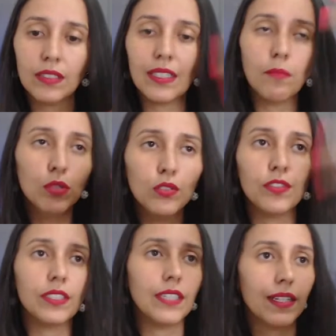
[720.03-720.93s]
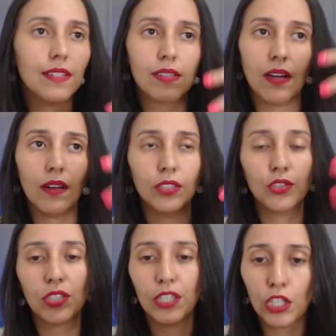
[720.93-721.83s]
a movie that is
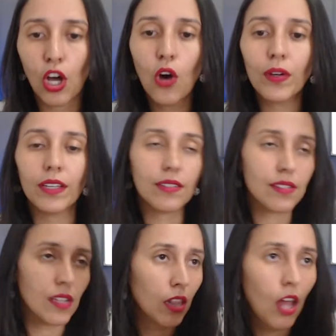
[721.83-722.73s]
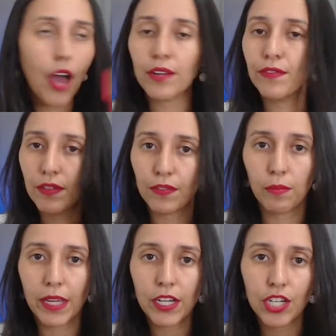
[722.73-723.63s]
usually long and there's a lot of
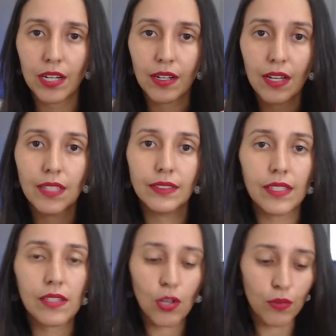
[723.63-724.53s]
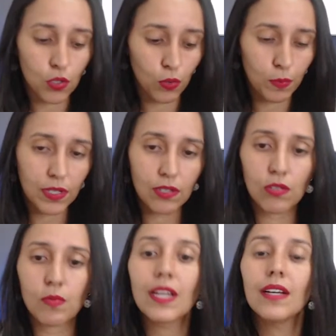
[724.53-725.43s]
information that is going to,
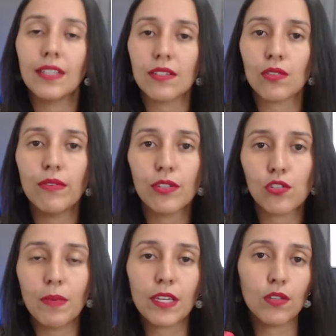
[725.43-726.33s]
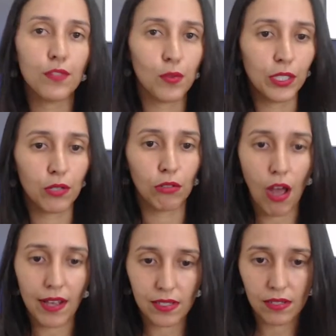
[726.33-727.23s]
that is going to make you feel a little
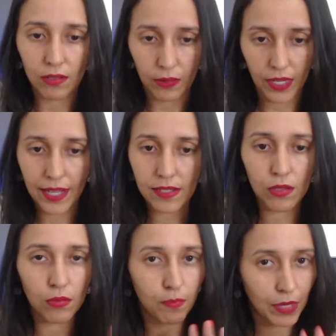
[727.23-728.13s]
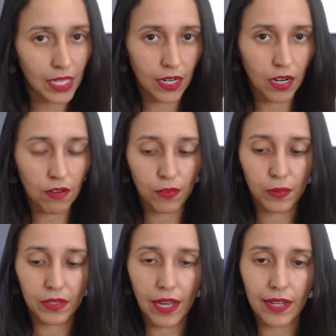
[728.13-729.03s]
lost, okay? So be careful
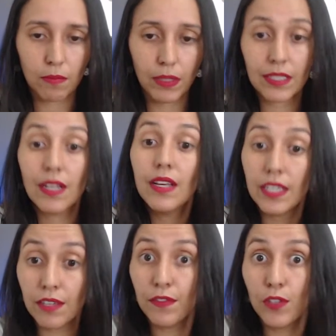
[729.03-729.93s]
with that. But if